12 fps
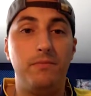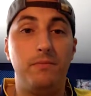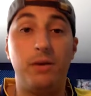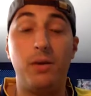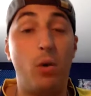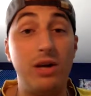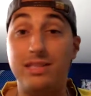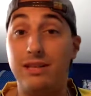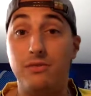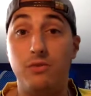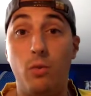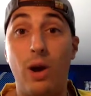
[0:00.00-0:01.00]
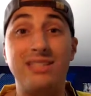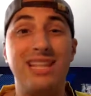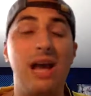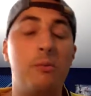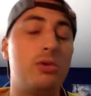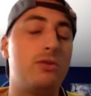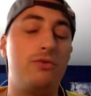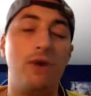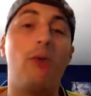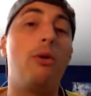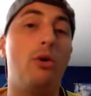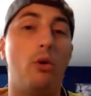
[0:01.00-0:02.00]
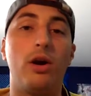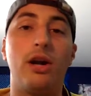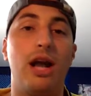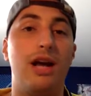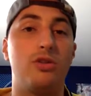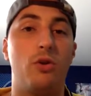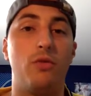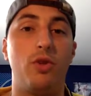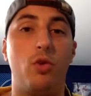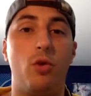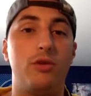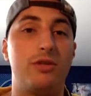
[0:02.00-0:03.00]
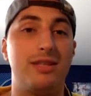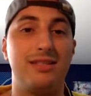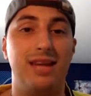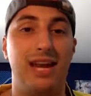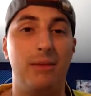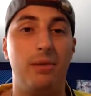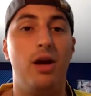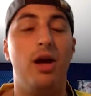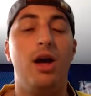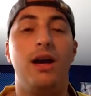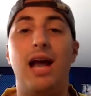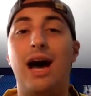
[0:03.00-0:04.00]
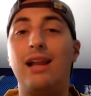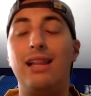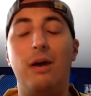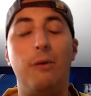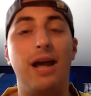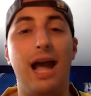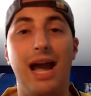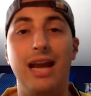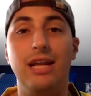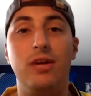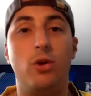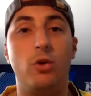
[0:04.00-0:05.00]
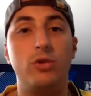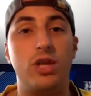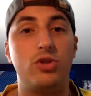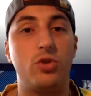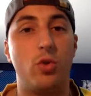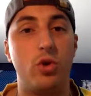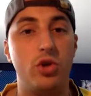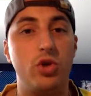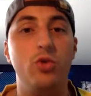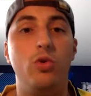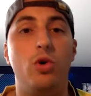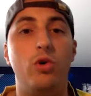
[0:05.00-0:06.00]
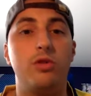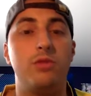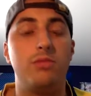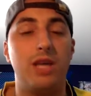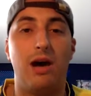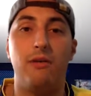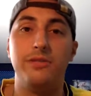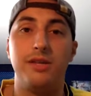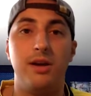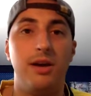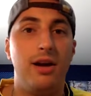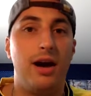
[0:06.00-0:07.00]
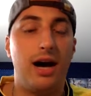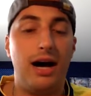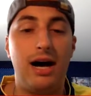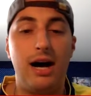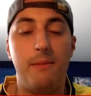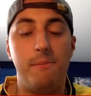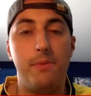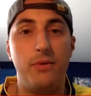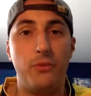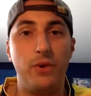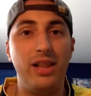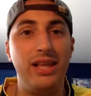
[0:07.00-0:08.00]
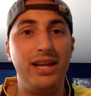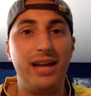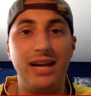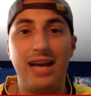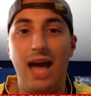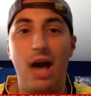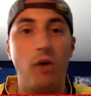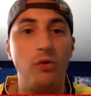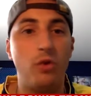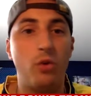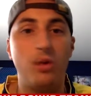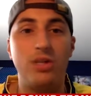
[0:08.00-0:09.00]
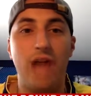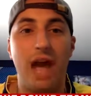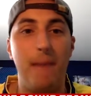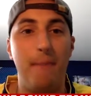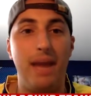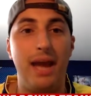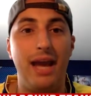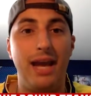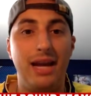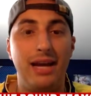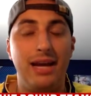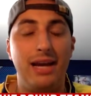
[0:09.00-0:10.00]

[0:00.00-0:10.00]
But it wasn't. West Ham was very organized over the course of this game, not allowing any goals. They scored 2 goals themselves, but really kind of held Norwich at bay.